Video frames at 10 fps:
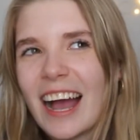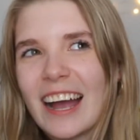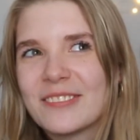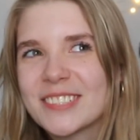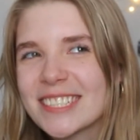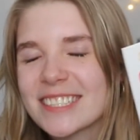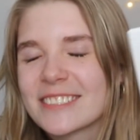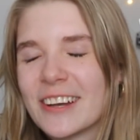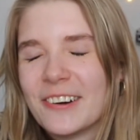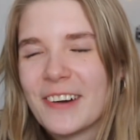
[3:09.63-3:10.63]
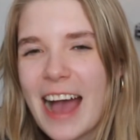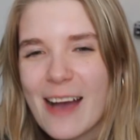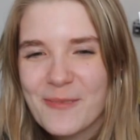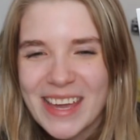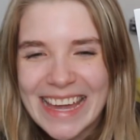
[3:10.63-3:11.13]
I'm just so
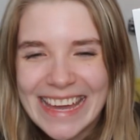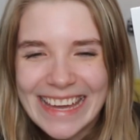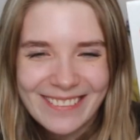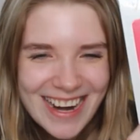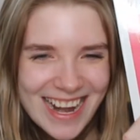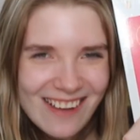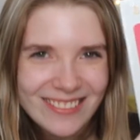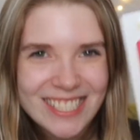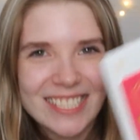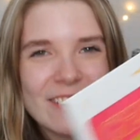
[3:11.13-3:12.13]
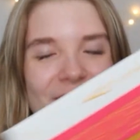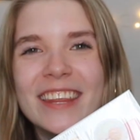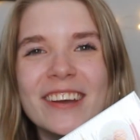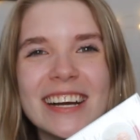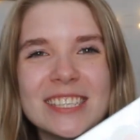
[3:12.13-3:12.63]
happy right now. So,
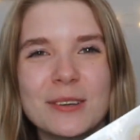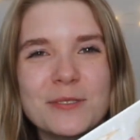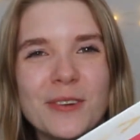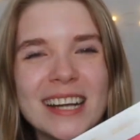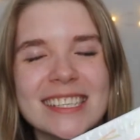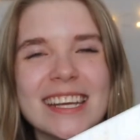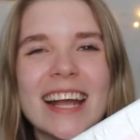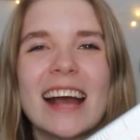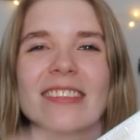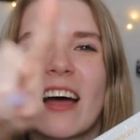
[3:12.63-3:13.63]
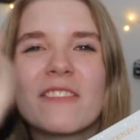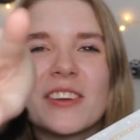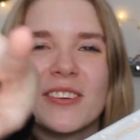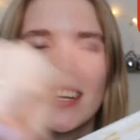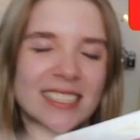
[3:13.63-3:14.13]
thank you guys so much for watching. I love
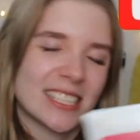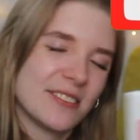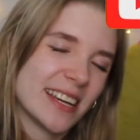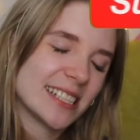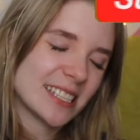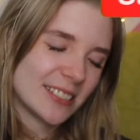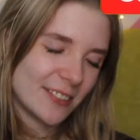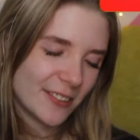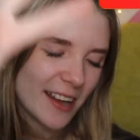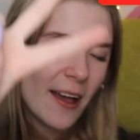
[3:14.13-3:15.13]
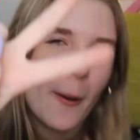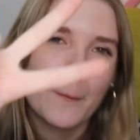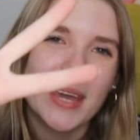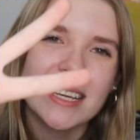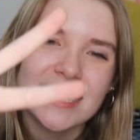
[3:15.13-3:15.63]
you, and I'll see you again soon.
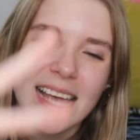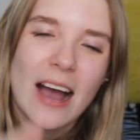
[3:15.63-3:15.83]
Peace